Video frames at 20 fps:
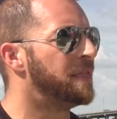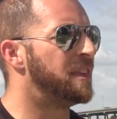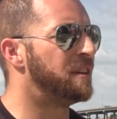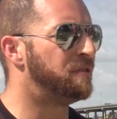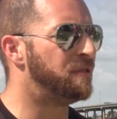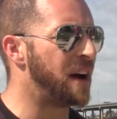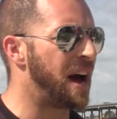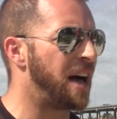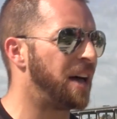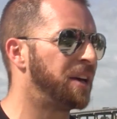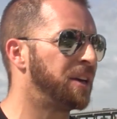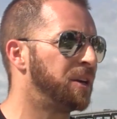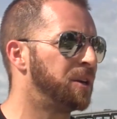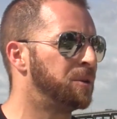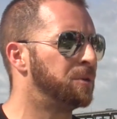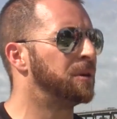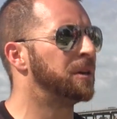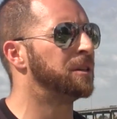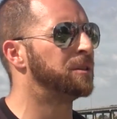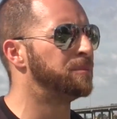The
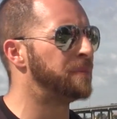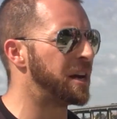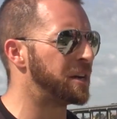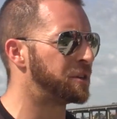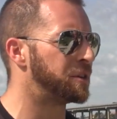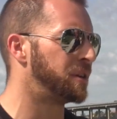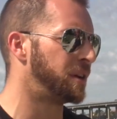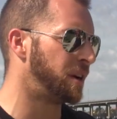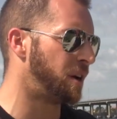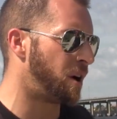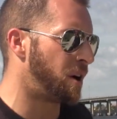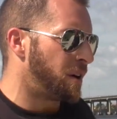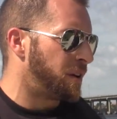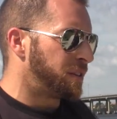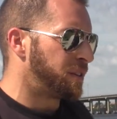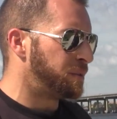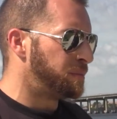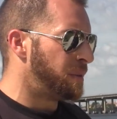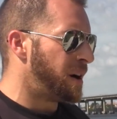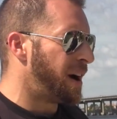value is measured in
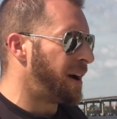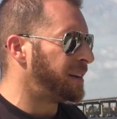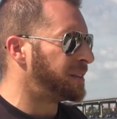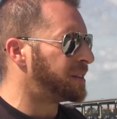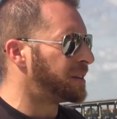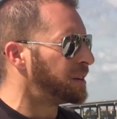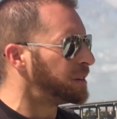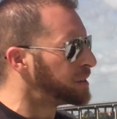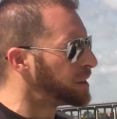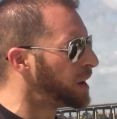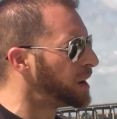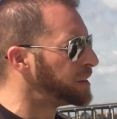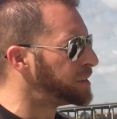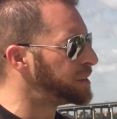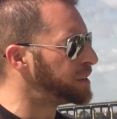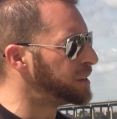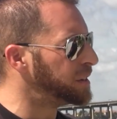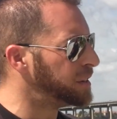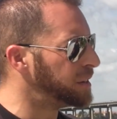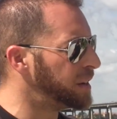hearts and minds that are
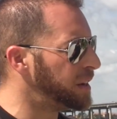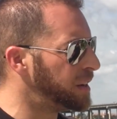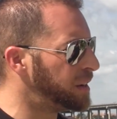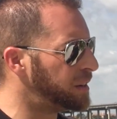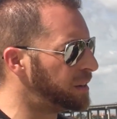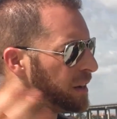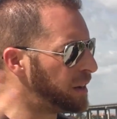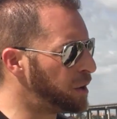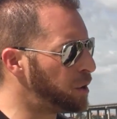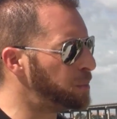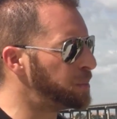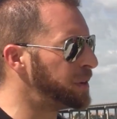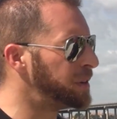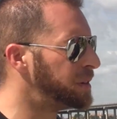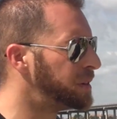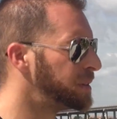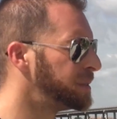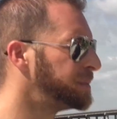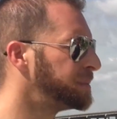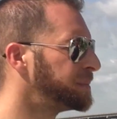touched and
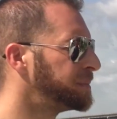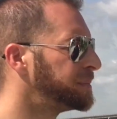opened.